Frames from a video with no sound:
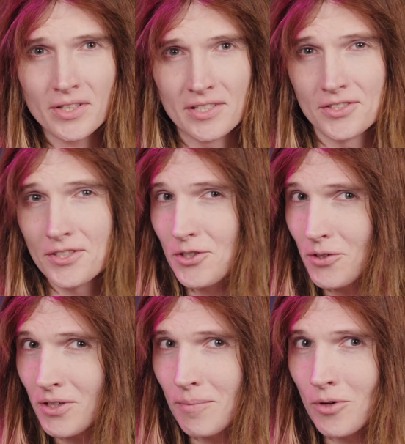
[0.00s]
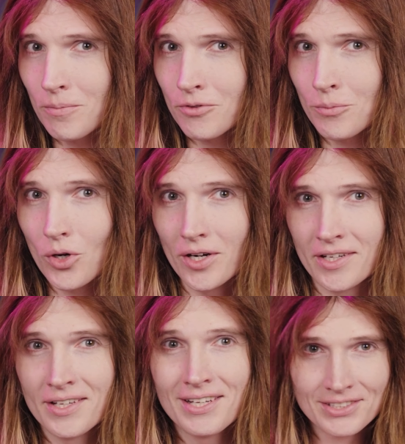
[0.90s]
this. You come home from work,
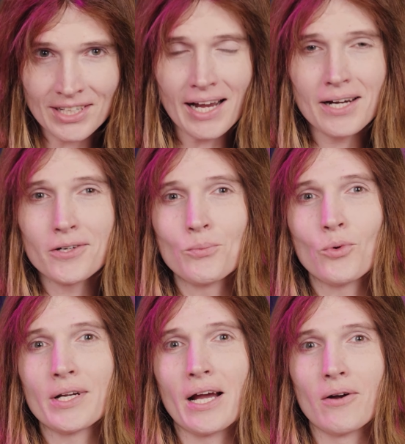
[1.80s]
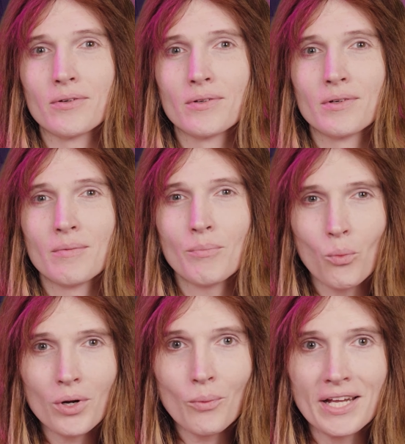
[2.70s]
tired and worn out, but
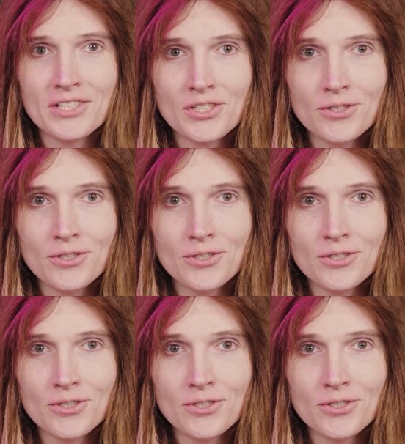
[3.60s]
what awaits